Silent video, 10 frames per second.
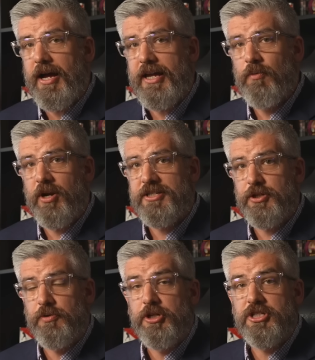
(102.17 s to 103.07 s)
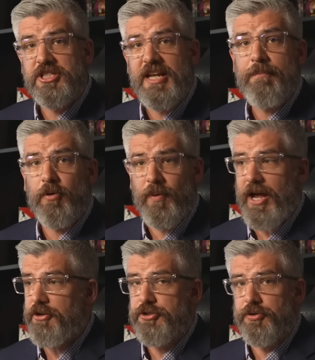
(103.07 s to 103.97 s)
He wanted to step
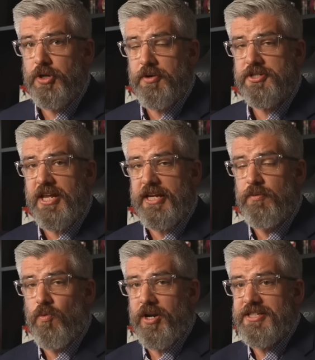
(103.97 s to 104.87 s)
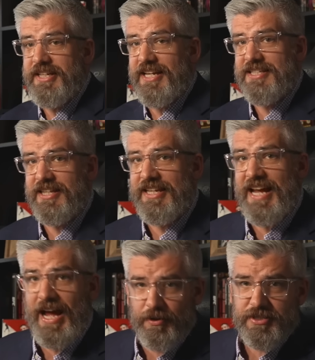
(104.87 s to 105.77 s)
around. You'll notice that he wanted to get to
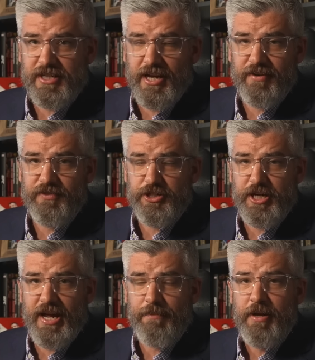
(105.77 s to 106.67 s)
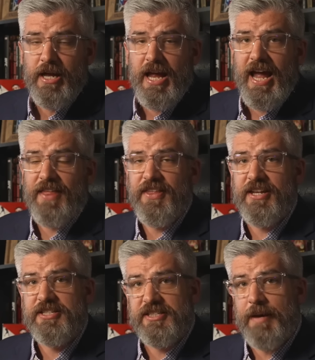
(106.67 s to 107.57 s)
the outside of the jab and
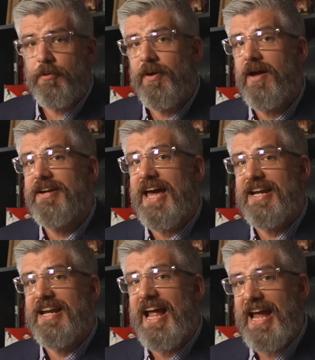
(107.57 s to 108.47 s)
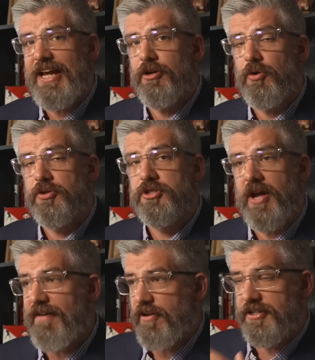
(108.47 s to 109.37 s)
then step around at an angle to
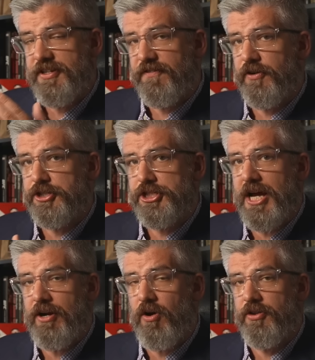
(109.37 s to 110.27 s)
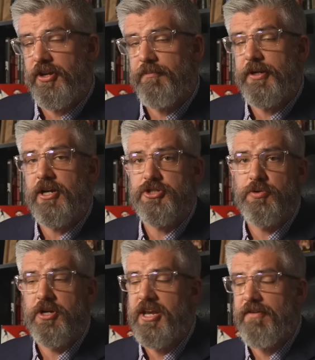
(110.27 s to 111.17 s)
have a different shot on it, because
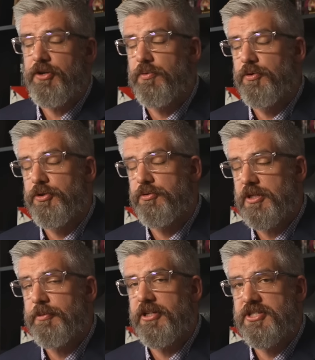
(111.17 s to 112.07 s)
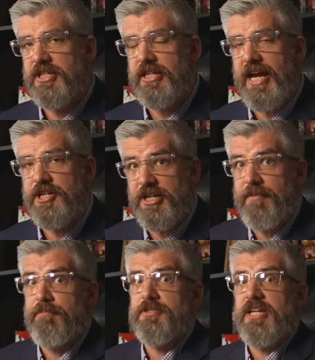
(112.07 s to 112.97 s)
you would typically see
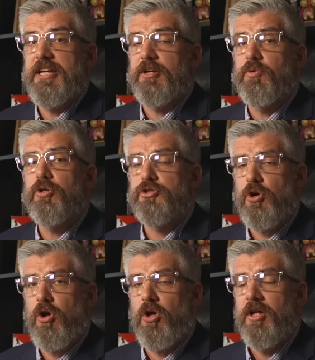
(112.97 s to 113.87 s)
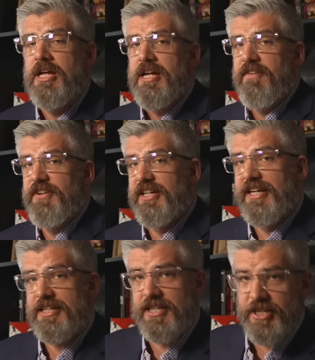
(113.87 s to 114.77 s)
AJ standing real tall. If he could
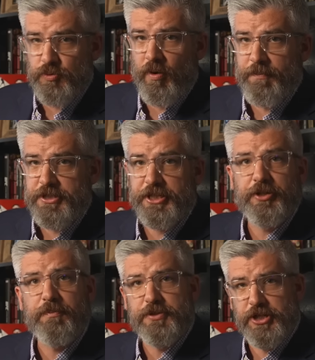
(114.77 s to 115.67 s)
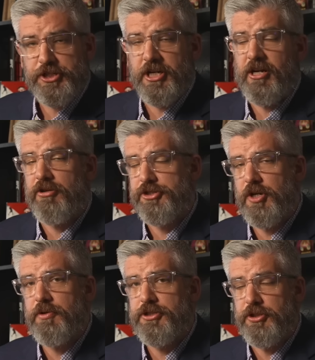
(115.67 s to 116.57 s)
get to this one particular position, and I'll
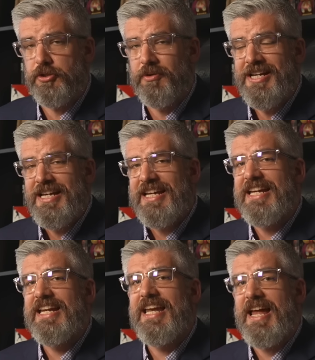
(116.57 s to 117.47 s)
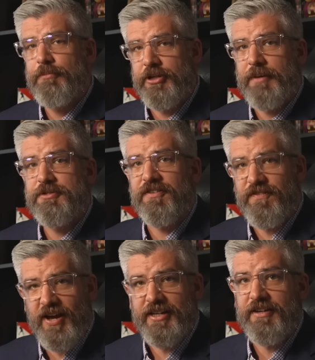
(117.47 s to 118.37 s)
show it to you, it enabled him to
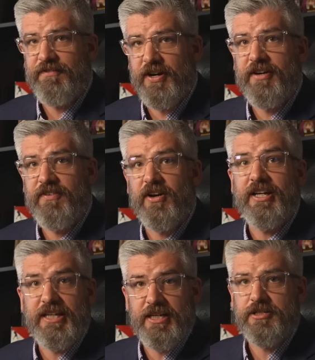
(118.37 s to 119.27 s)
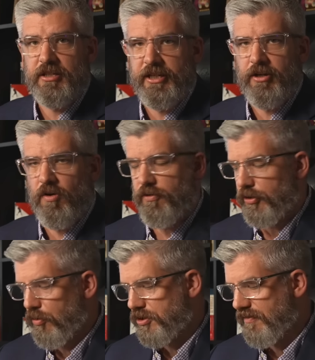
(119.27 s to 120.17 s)
find it very, very easily over the
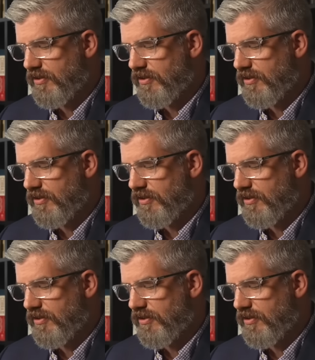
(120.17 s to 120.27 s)
course of